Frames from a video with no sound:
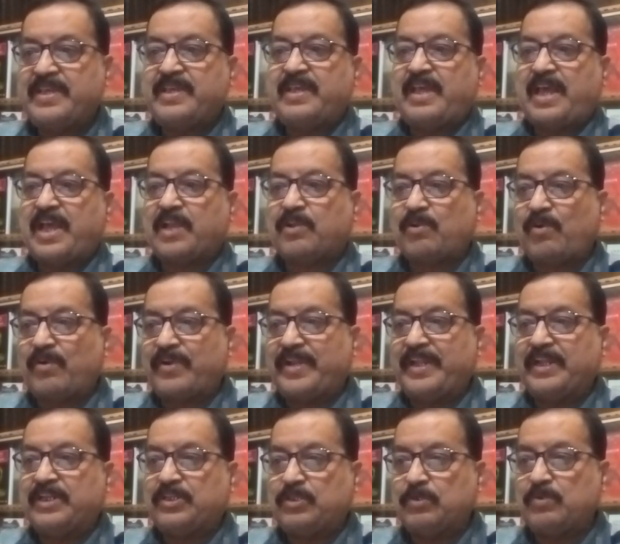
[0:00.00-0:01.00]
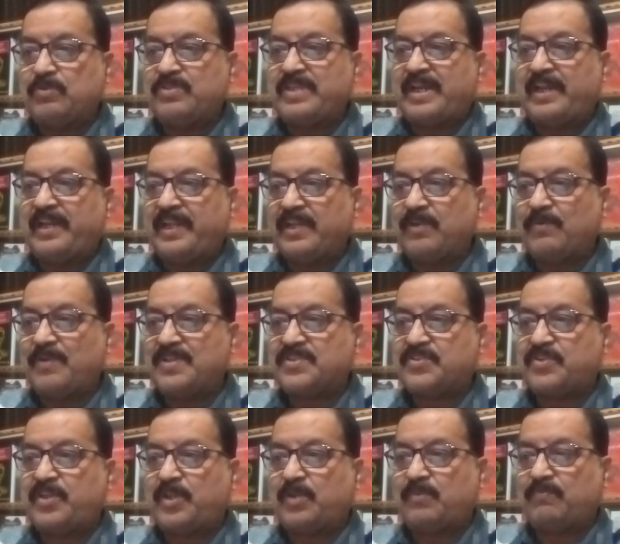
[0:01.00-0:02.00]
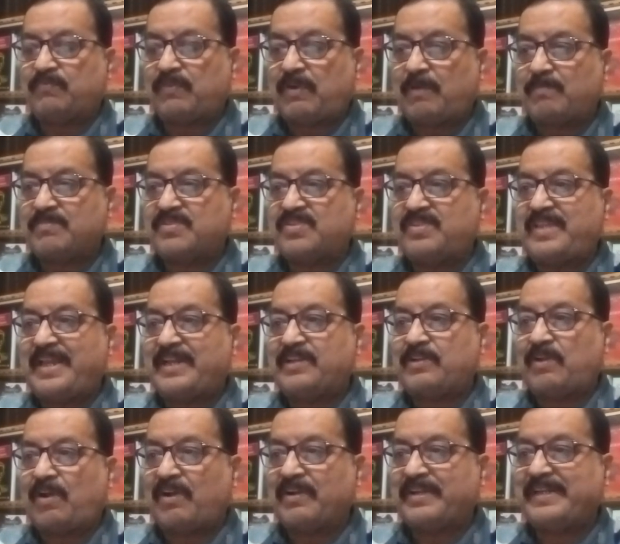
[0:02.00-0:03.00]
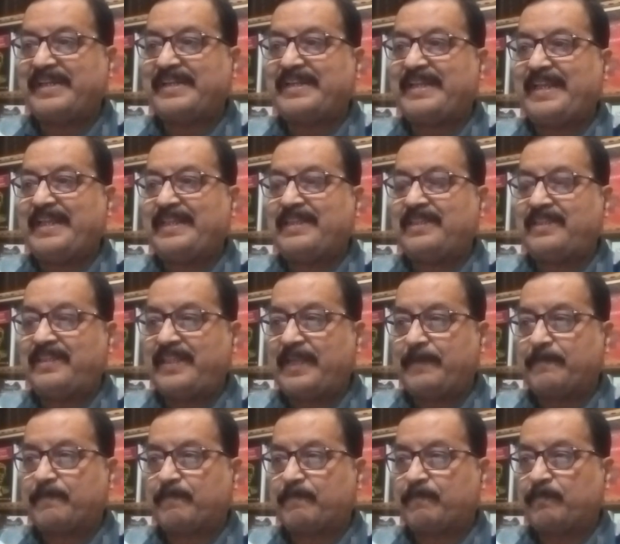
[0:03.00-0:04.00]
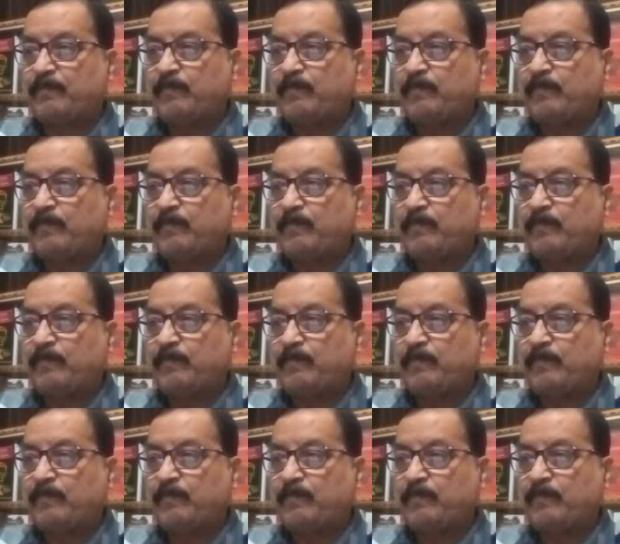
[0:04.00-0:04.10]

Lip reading: according to the linguistic forms that occur in them.